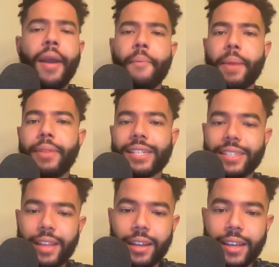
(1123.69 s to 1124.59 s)
Maybe the
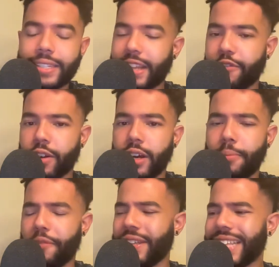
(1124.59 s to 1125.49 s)
slugging is never good,
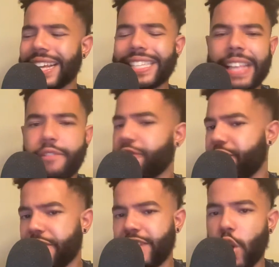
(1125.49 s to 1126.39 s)
but if he's like a
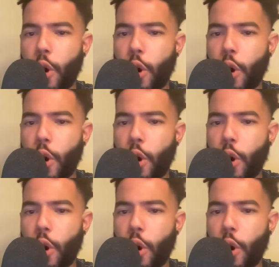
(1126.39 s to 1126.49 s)
750